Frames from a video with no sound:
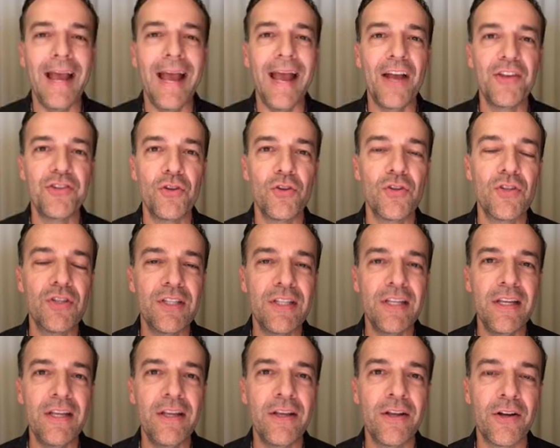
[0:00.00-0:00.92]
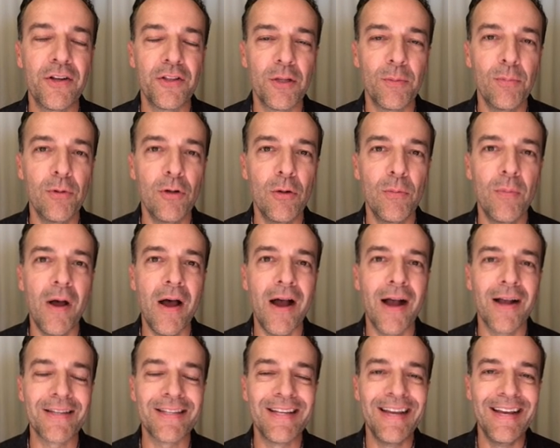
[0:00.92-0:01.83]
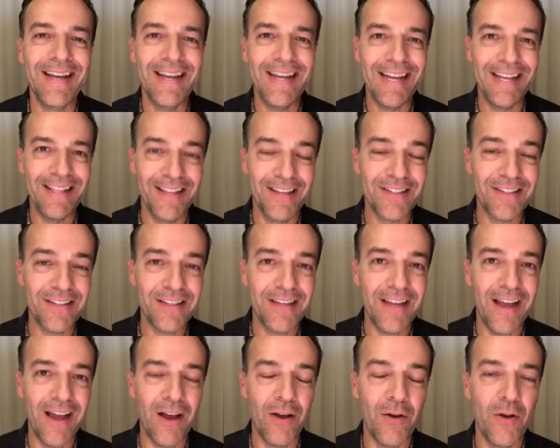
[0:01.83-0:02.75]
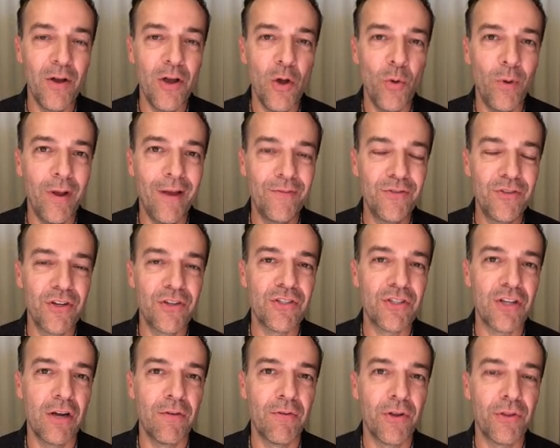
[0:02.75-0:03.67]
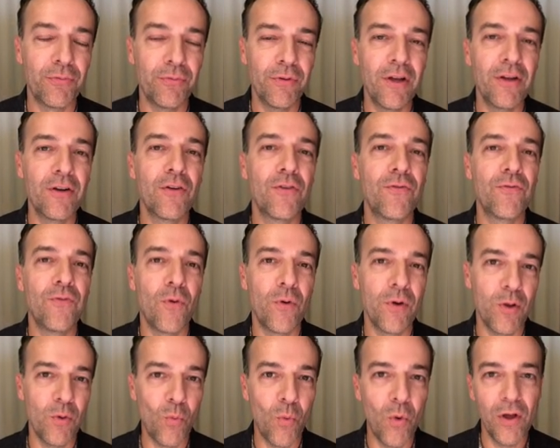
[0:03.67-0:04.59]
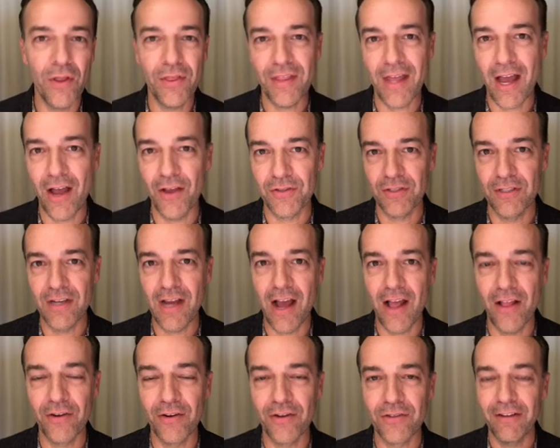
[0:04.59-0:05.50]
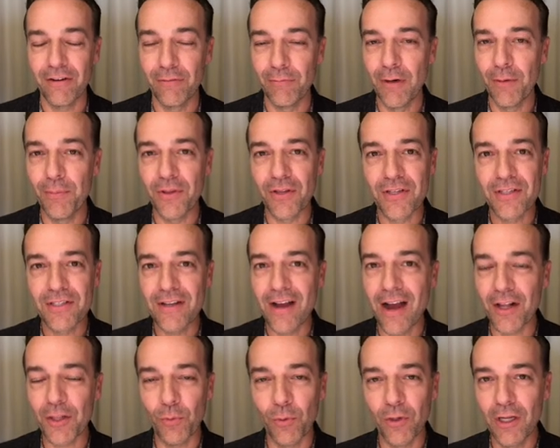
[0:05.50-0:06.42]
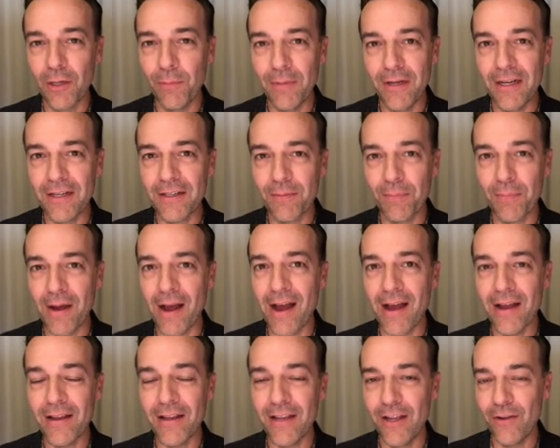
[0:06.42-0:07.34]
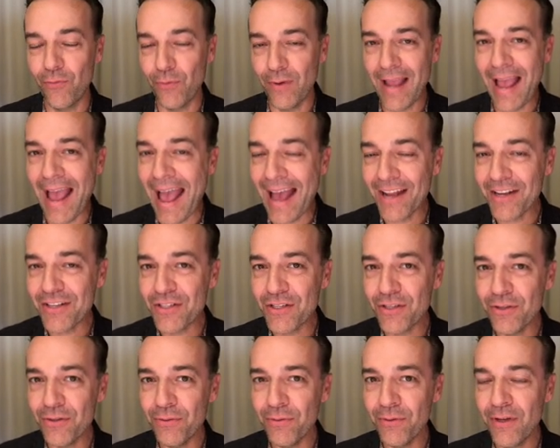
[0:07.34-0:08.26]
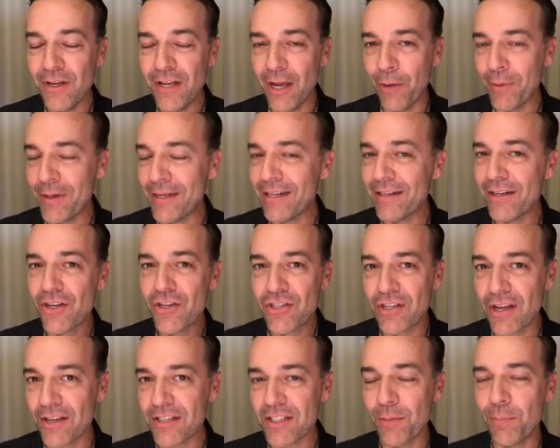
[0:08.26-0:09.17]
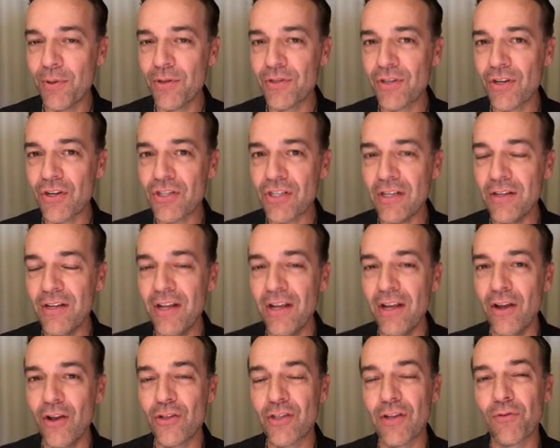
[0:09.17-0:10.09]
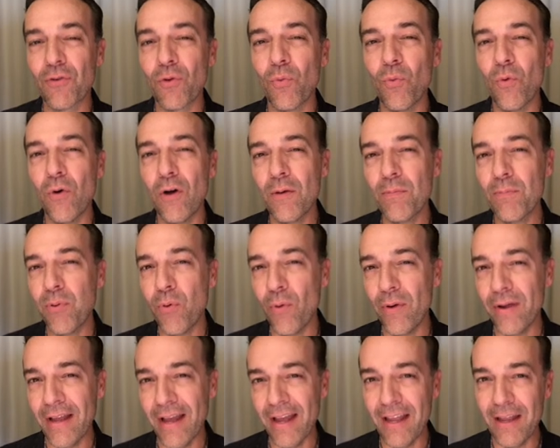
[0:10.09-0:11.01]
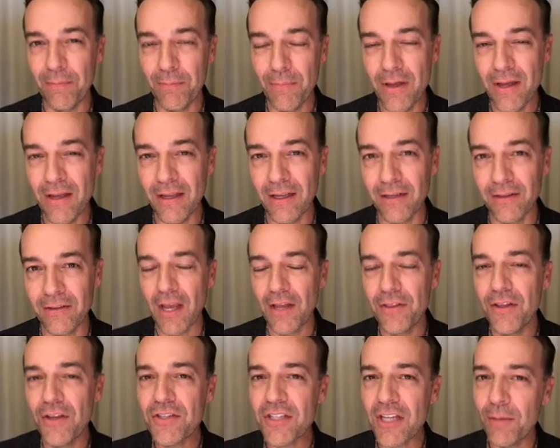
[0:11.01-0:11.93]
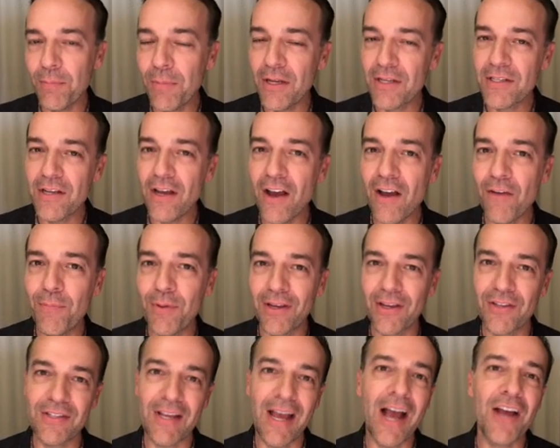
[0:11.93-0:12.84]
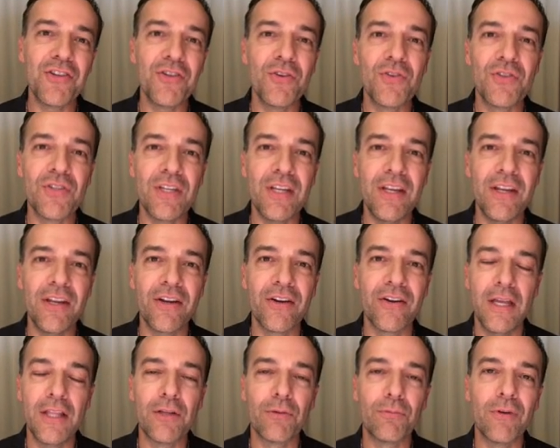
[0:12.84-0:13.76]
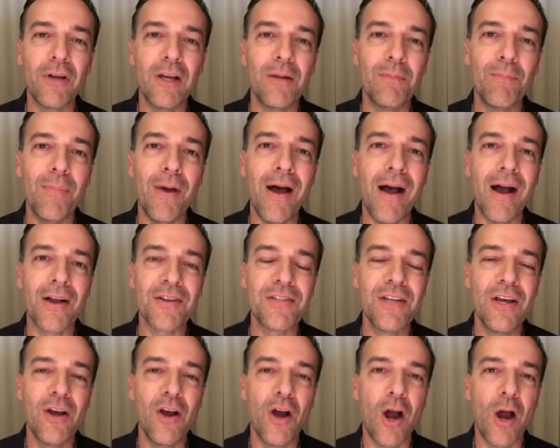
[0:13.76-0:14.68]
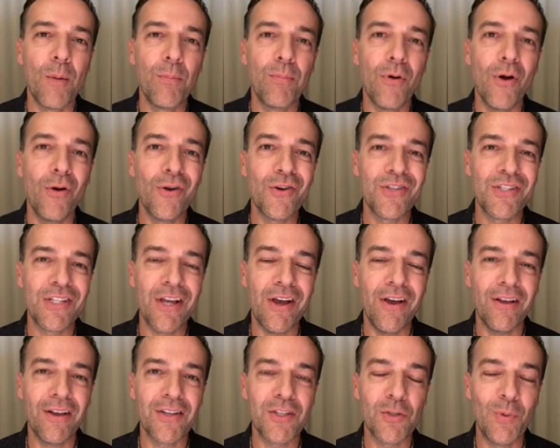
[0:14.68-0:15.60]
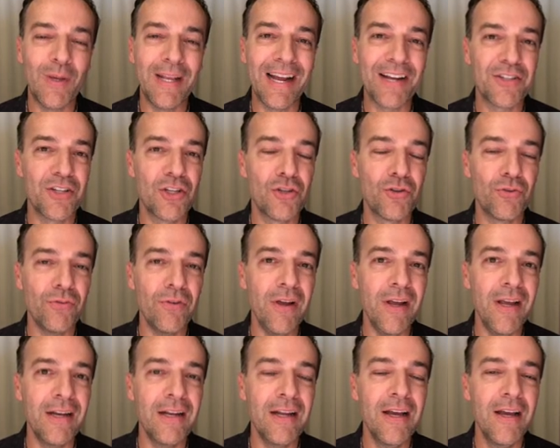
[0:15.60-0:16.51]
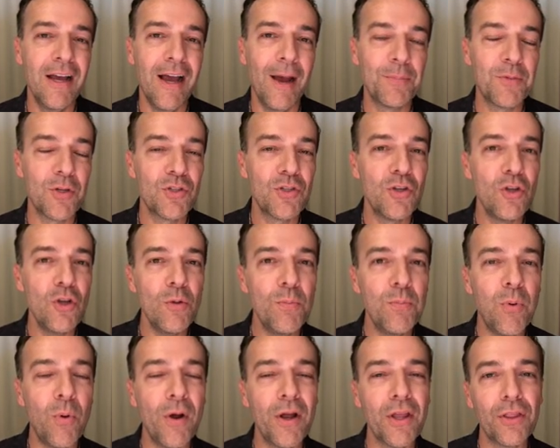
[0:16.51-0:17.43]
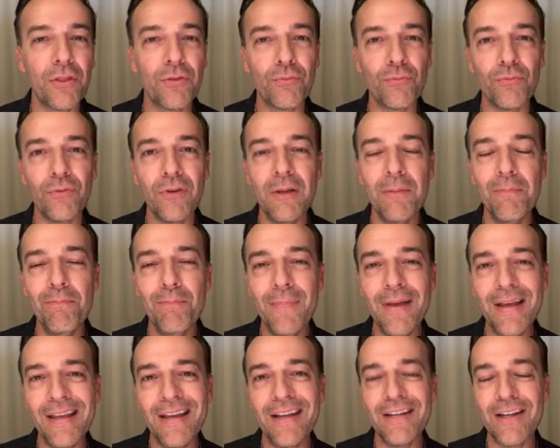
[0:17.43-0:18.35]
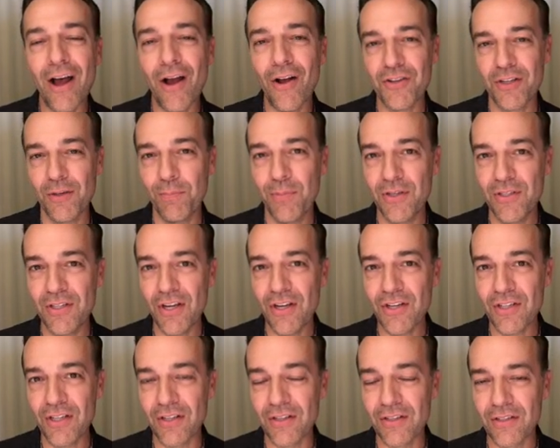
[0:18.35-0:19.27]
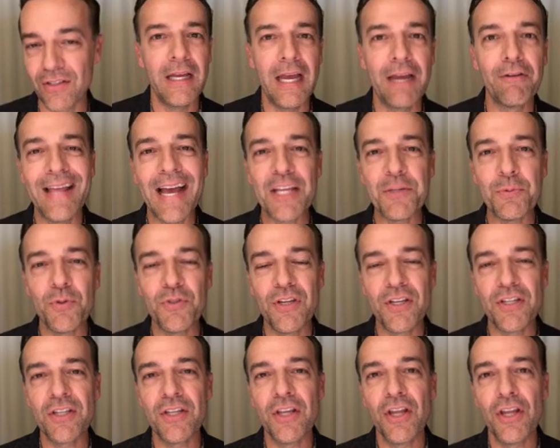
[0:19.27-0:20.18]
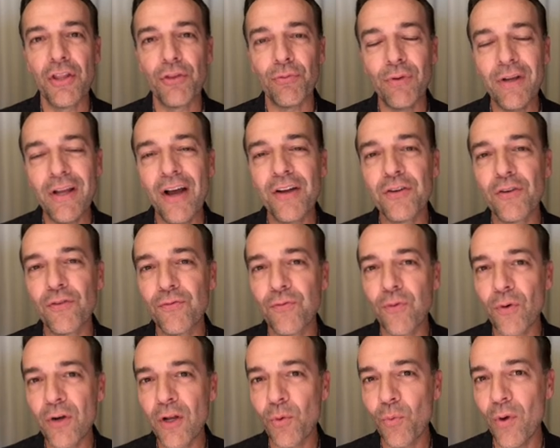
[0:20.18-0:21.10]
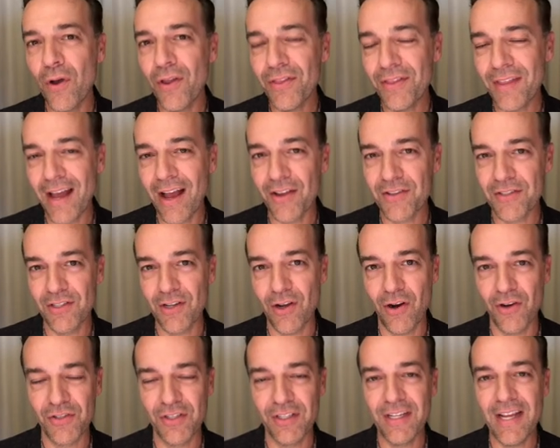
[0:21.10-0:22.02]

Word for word: As you see here in the blue box, in this account, we have just over three hundred forty-one thousand dollars. And remember, the stock that we're committing to buy, if we had to, and we didn't adjust the position, is over one point eight million dollars. And this can be tough because, as you see here in the red box, our broker's telling us that we can actually trade up to two point three million dollars in positions. And that's with just three hundred forty-one thousand dollars in